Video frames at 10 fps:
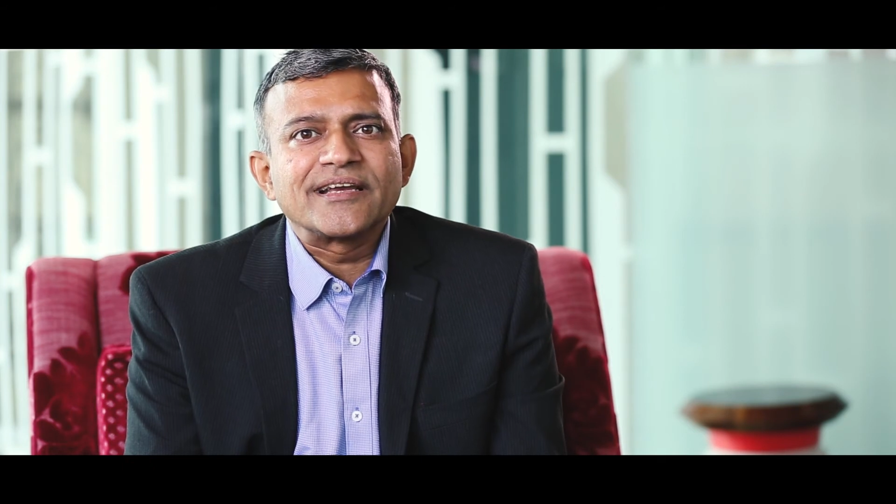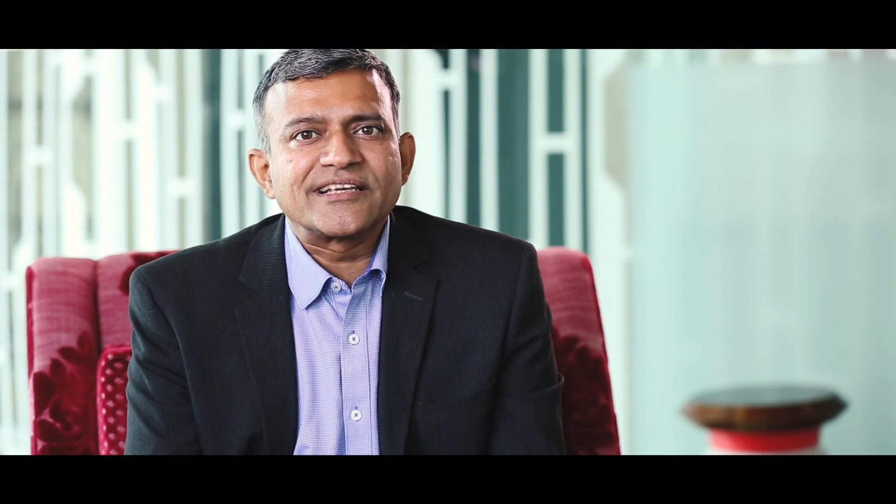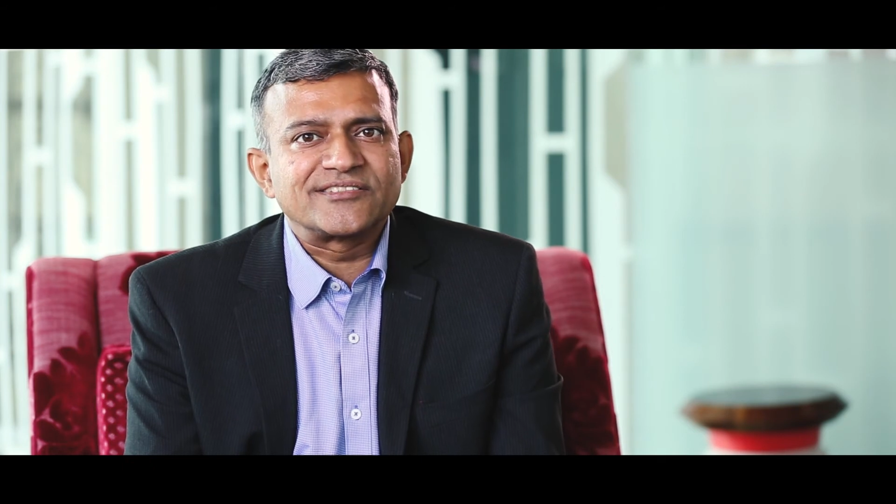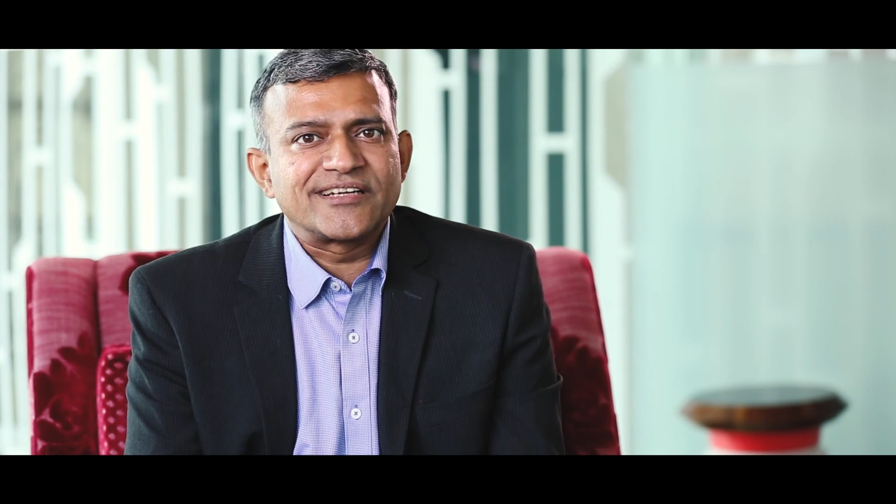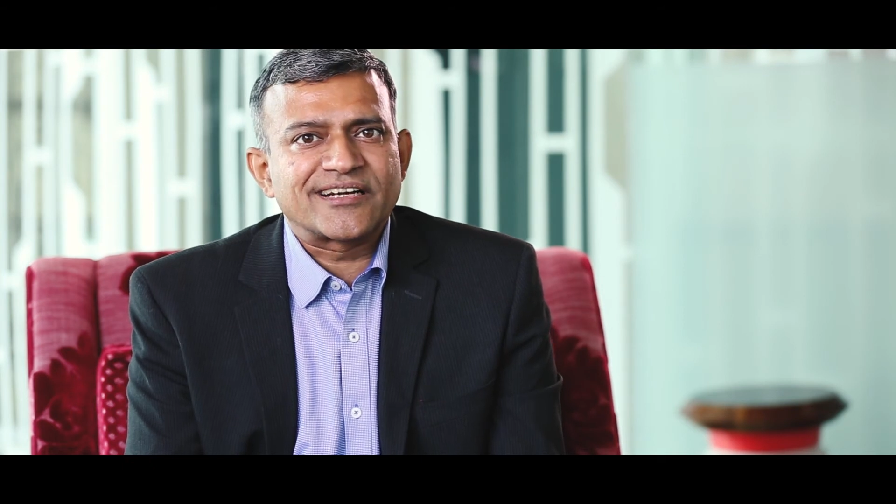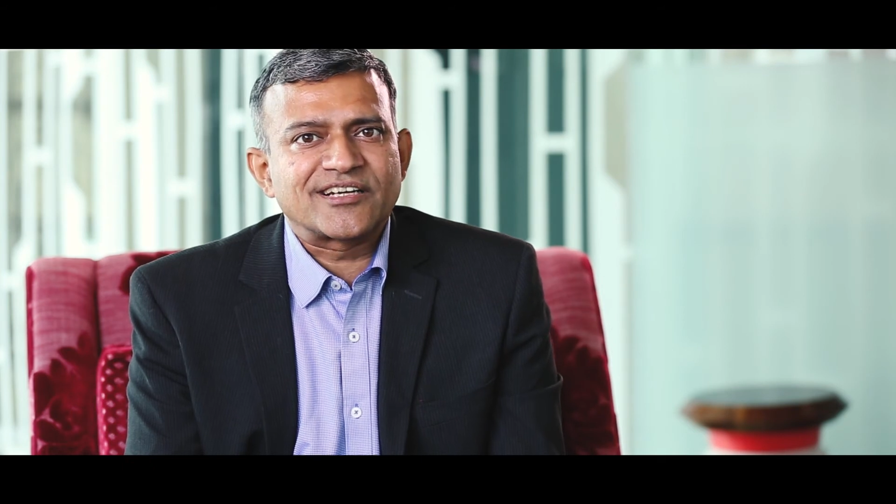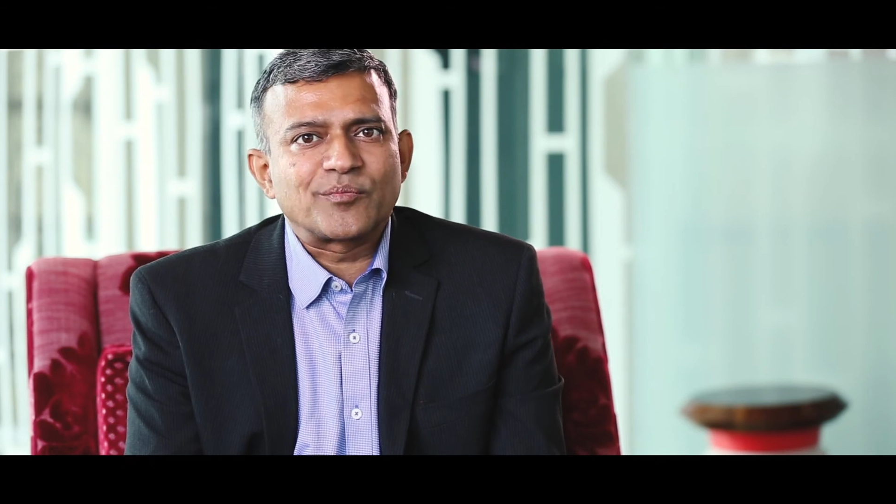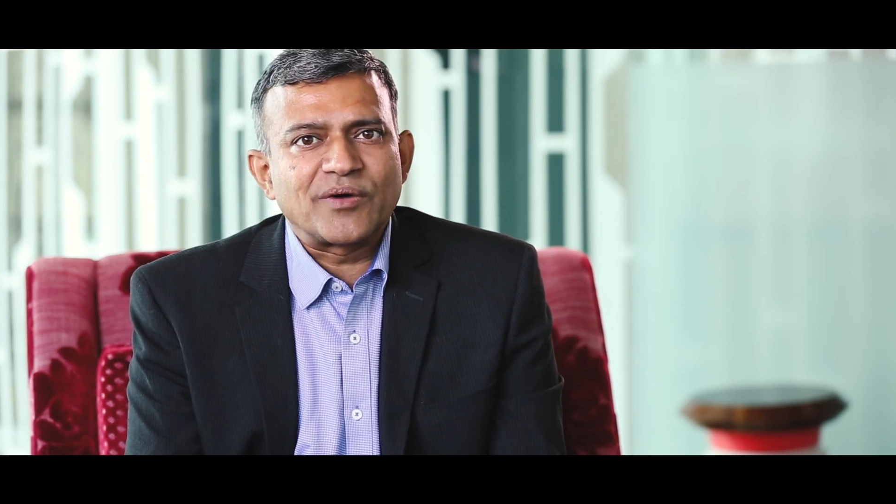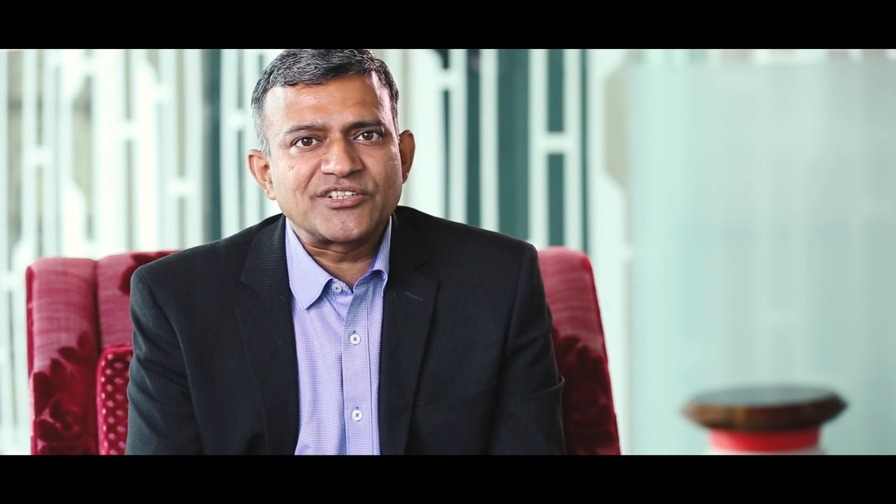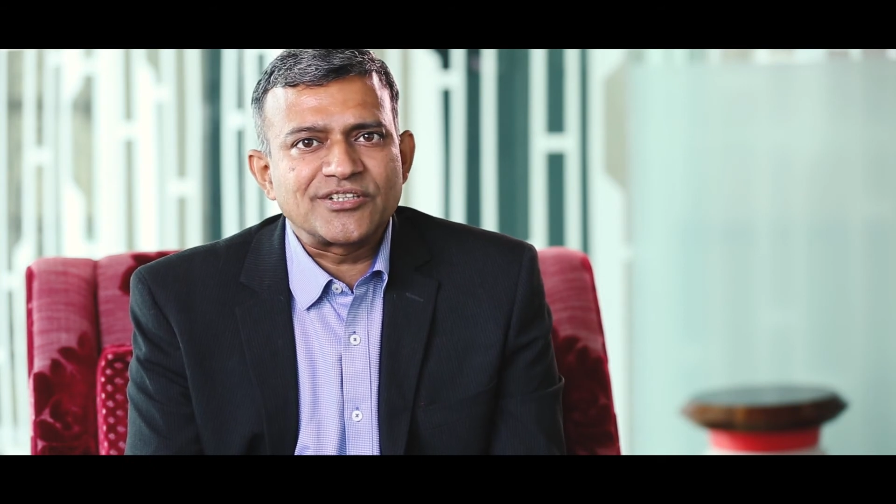is detected
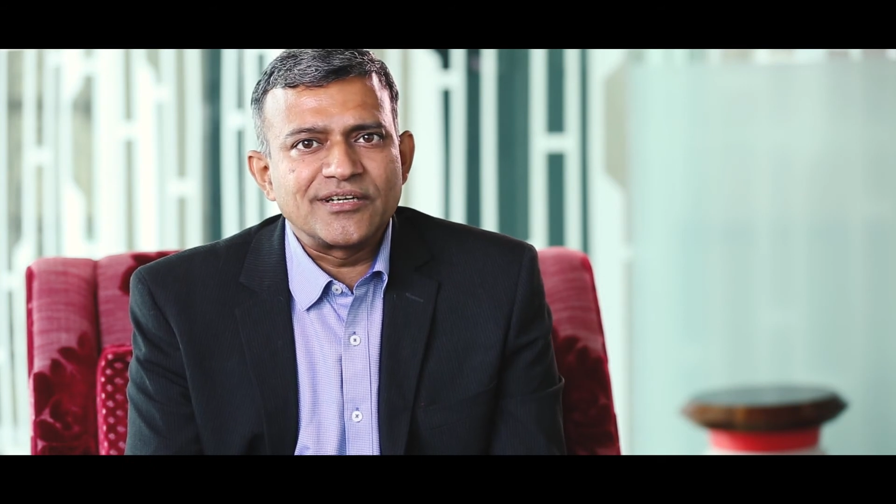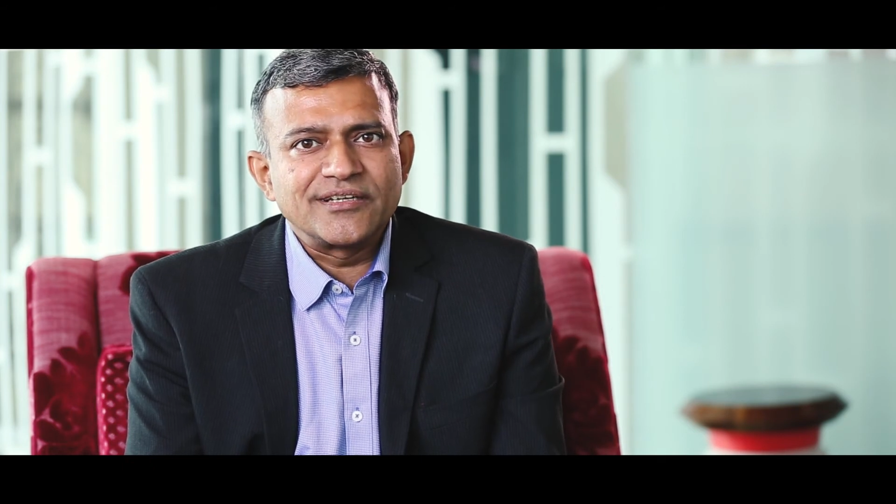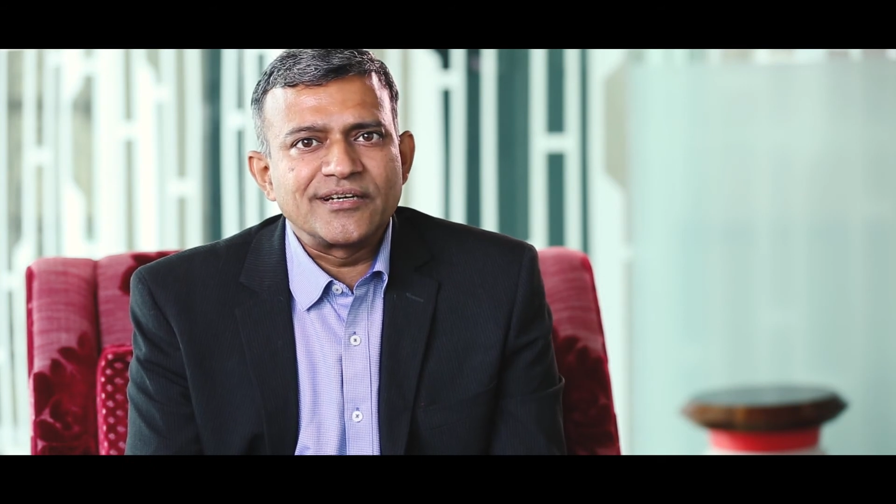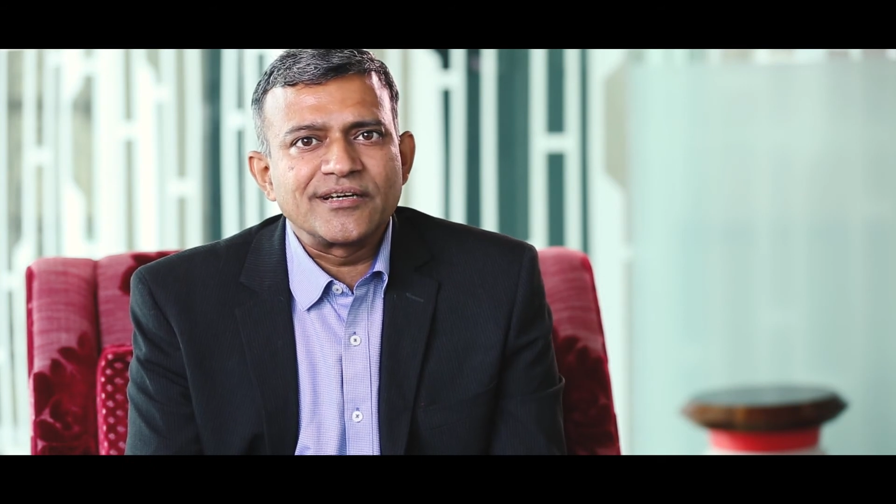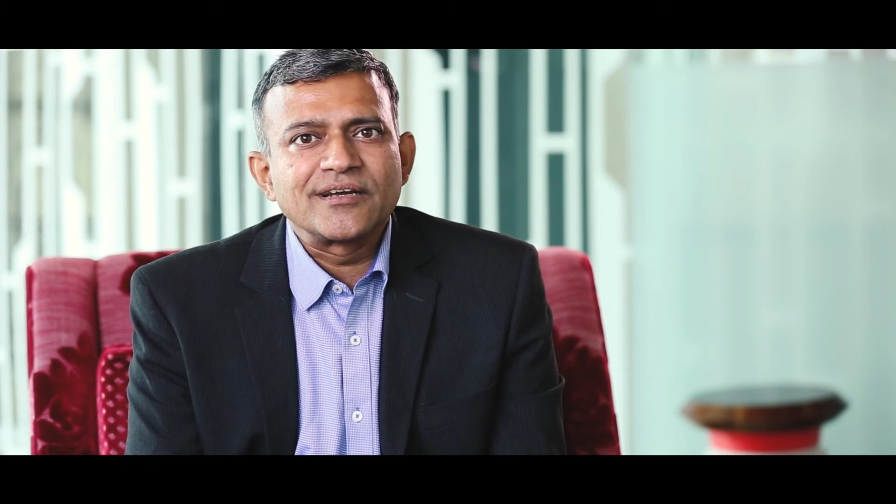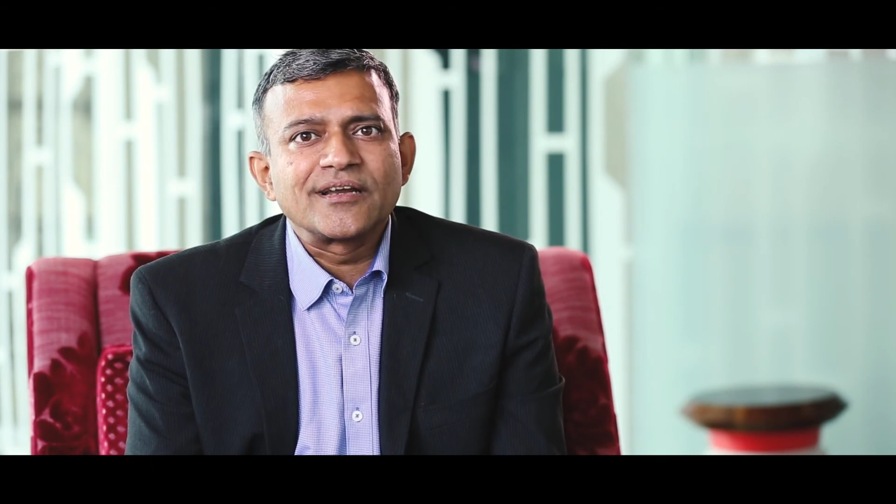much earlier